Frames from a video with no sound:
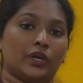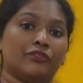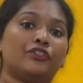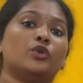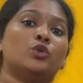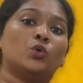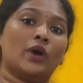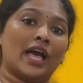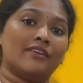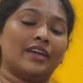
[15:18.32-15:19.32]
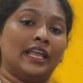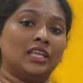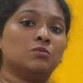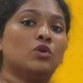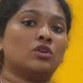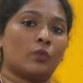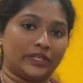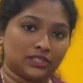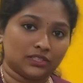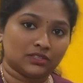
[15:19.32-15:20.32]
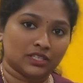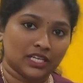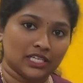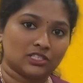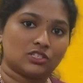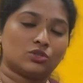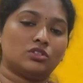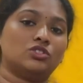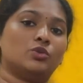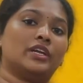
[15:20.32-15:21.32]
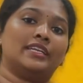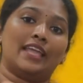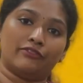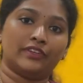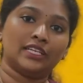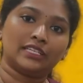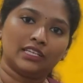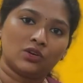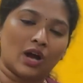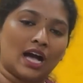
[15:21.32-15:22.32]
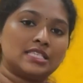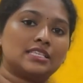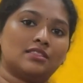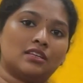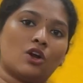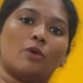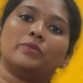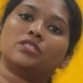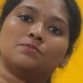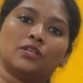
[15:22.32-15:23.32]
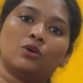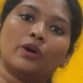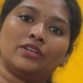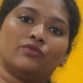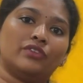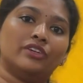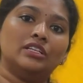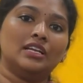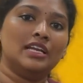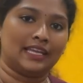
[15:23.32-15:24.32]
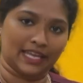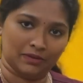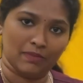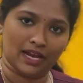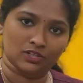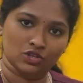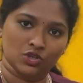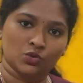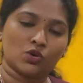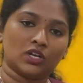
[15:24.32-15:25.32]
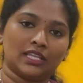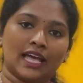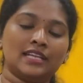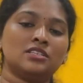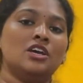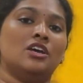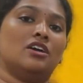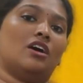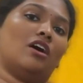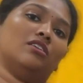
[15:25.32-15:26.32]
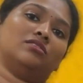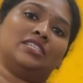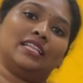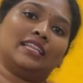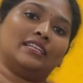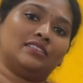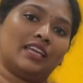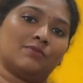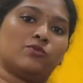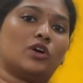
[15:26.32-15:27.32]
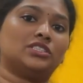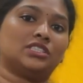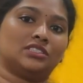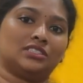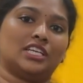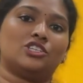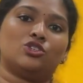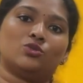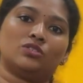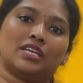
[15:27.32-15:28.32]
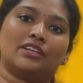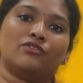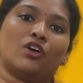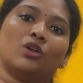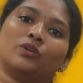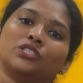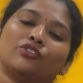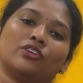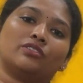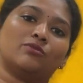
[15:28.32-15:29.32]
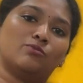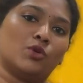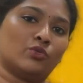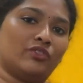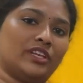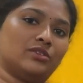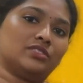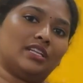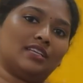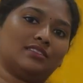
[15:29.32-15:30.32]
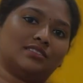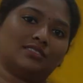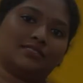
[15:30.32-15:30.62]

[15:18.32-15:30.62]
if you do have any more questions related to this, you can definitely ask in the comments below and we will get back to you on that. Till then, keep watching, stay tuned and follow us for more videos like this.